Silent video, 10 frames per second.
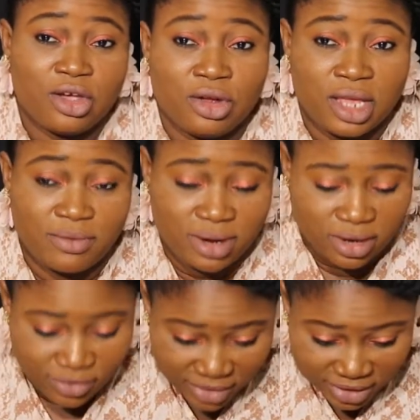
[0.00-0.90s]
God gave her
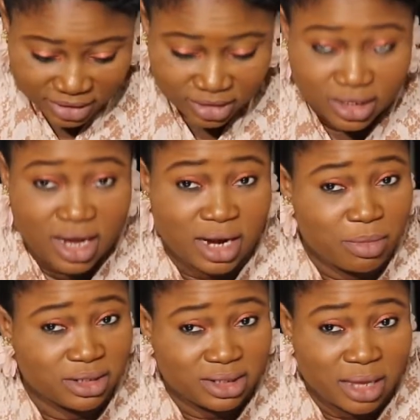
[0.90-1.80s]
the grace and
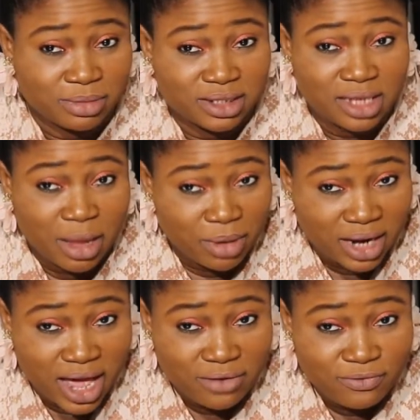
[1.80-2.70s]
I'm
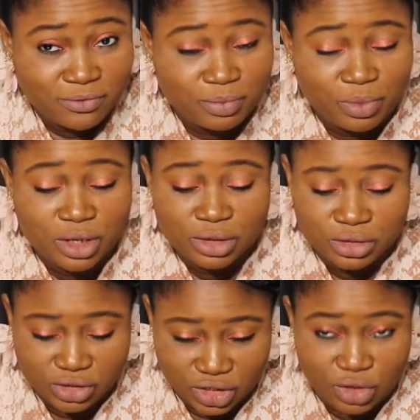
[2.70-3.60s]
alive
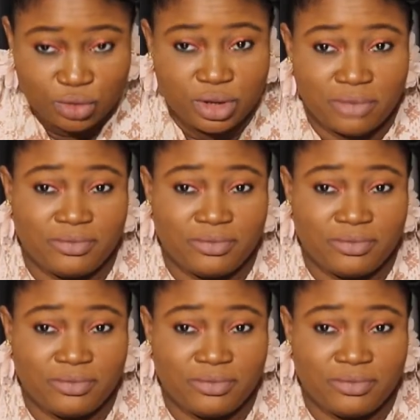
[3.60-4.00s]
to the glory of